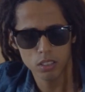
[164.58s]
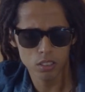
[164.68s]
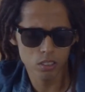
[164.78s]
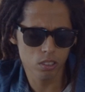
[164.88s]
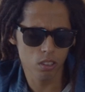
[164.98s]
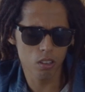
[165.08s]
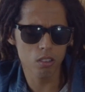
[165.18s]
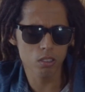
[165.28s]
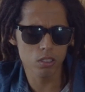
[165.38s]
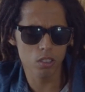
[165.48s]
These
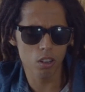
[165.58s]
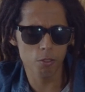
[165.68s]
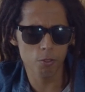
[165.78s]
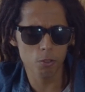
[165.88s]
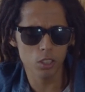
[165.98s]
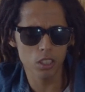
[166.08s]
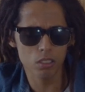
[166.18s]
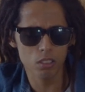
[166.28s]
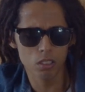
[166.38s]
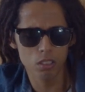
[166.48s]
songs of
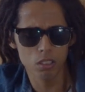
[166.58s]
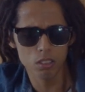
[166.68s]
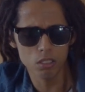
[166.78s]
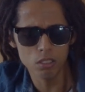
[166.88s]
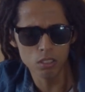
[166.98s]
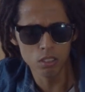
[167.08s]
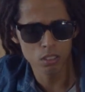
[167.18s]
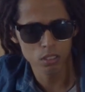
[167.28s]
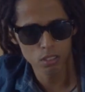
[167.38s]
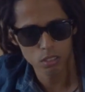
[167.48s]

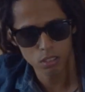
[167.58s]
freedom.